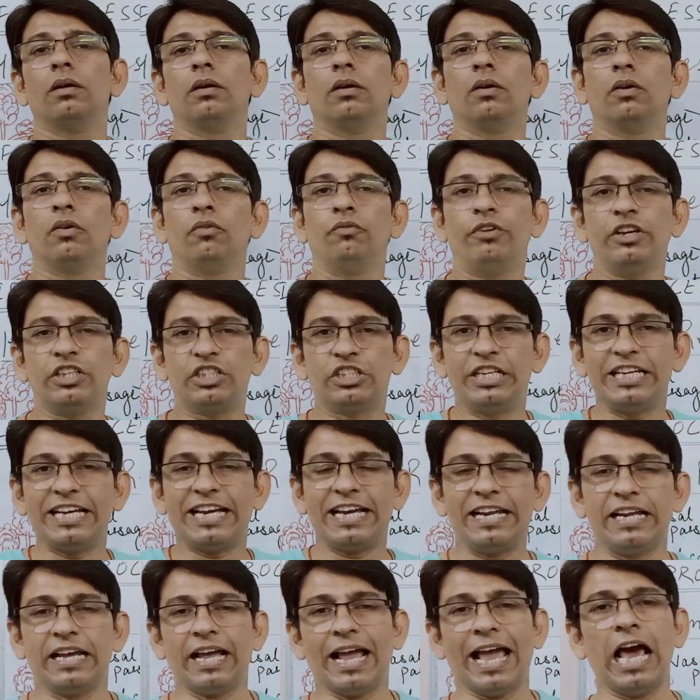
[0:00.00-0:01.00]
which
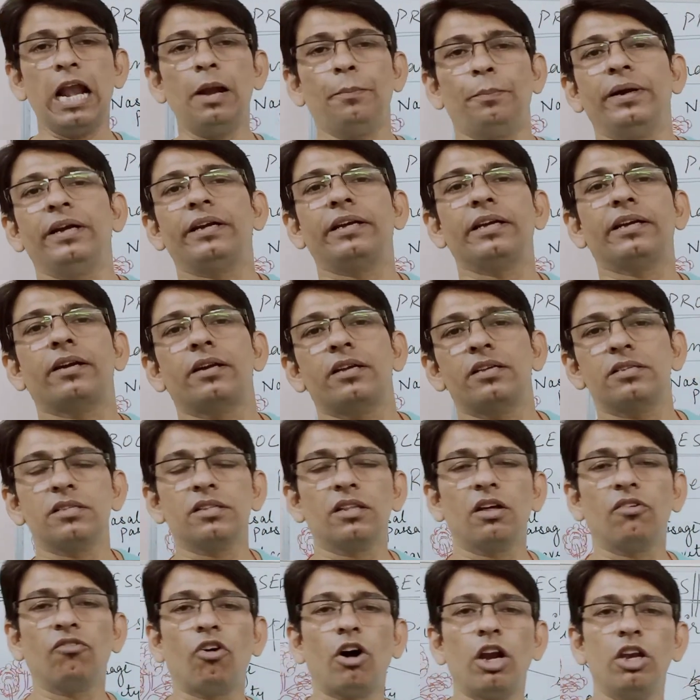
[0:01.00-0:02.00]
help in decreasing
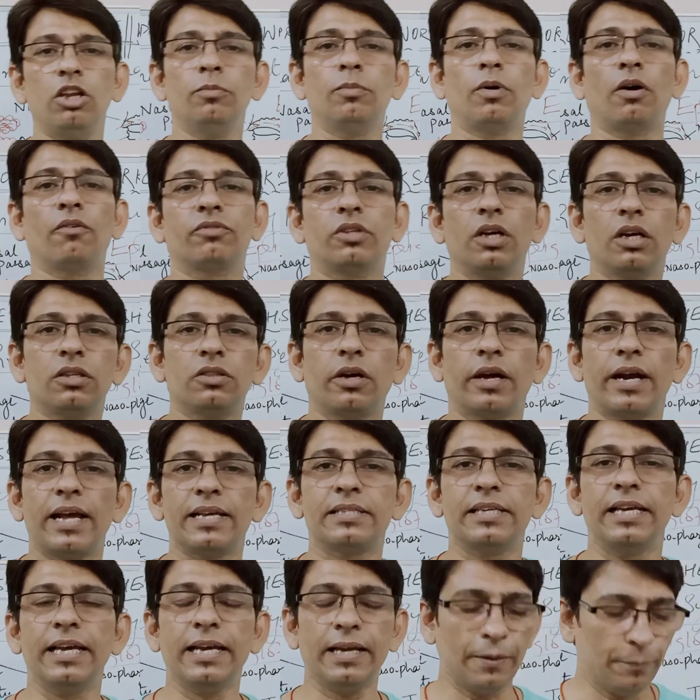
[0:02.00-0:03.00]
the volume of the
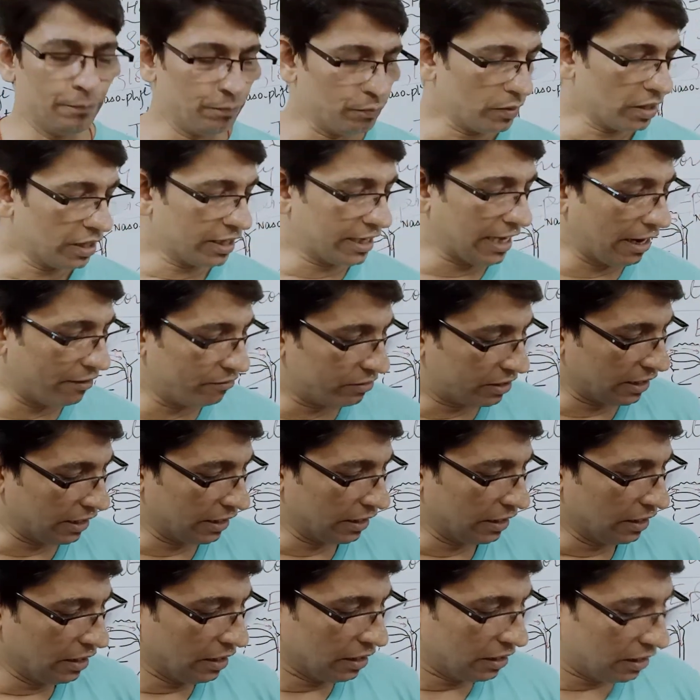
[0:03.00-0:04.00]
thoracic
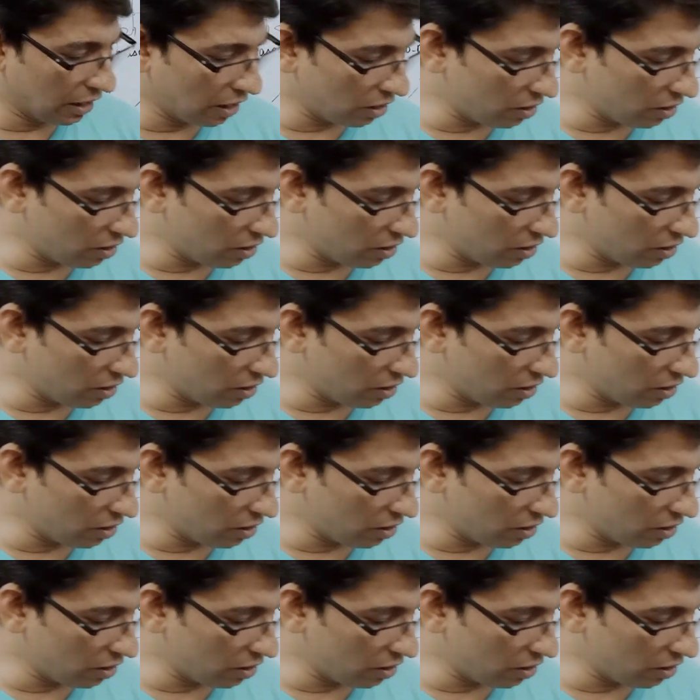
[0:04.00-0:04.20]
cavity. Now